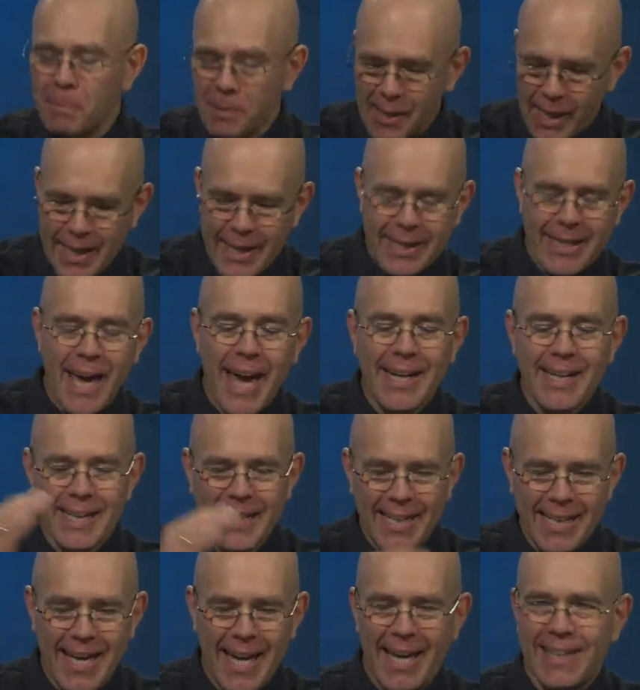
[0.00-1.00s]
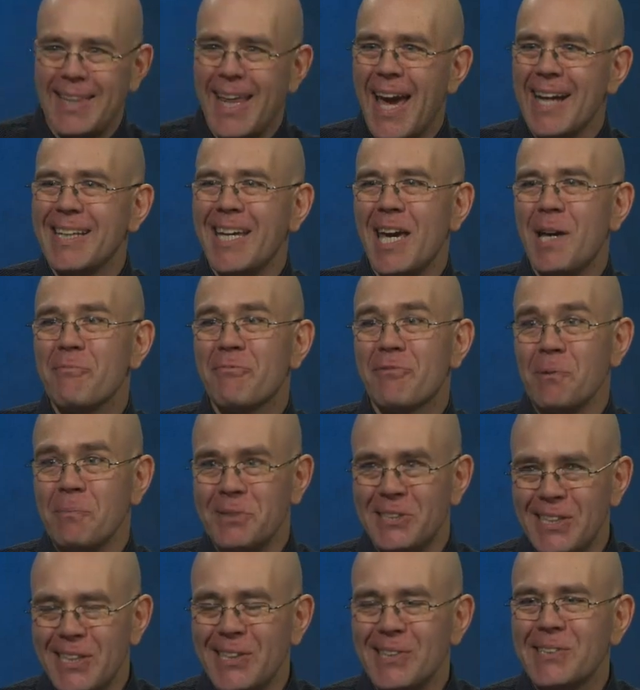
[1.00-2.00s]
play again and again, that came from
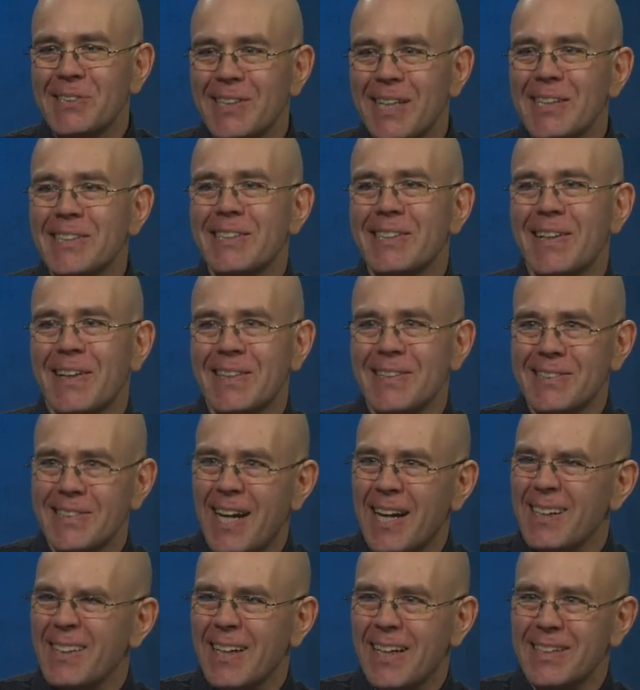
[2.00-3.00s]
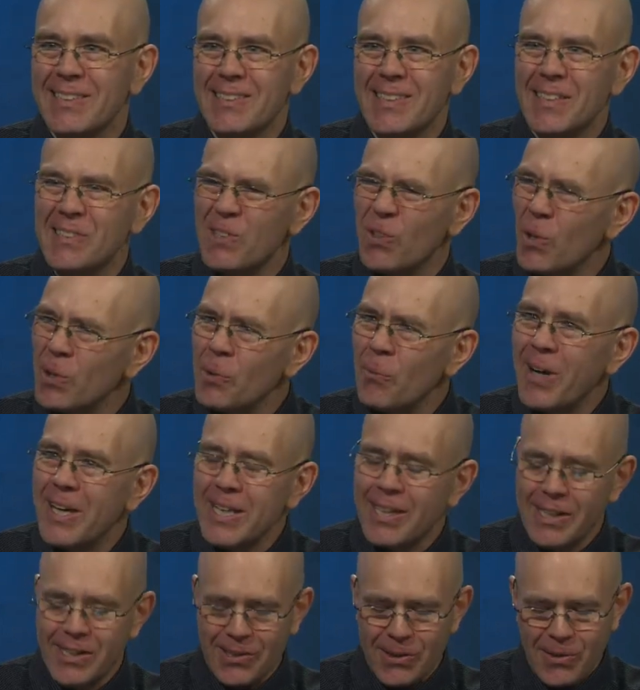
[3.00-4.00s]
geostationary satellites. That's the only way you
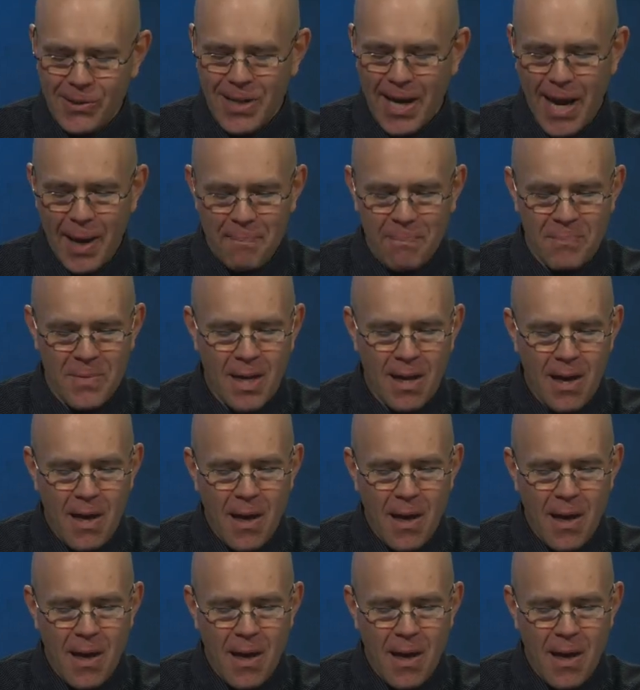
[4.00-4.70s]
can do that. Yeah.